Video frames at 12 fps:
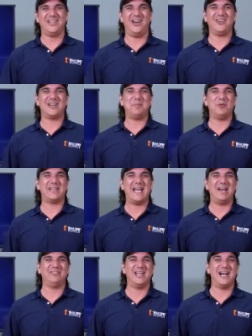There are a couple
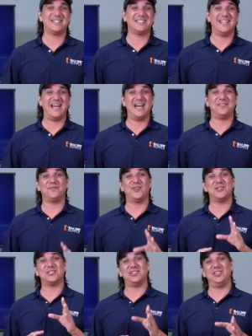caveats to that.
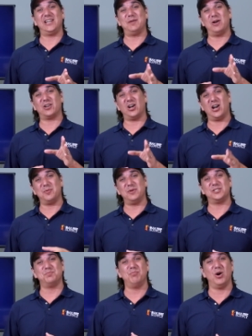First, the thing about
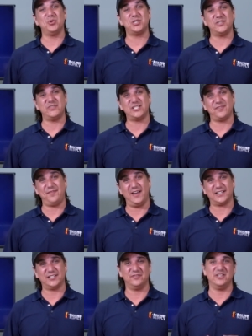carbon is most of its
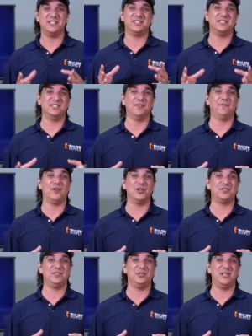effectiveness is in the
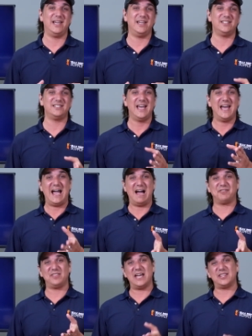first few days.
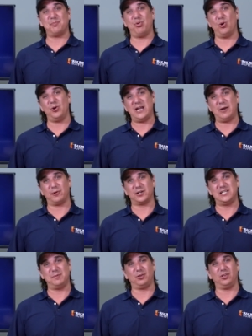After that, the pore
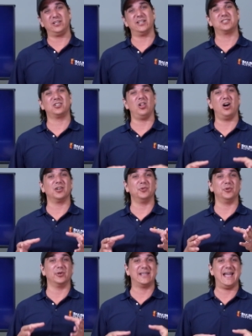network typically gets clogged
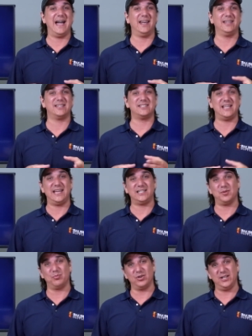with organics,
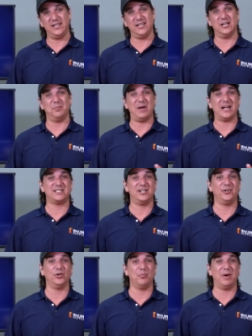tank debris, and a bacterial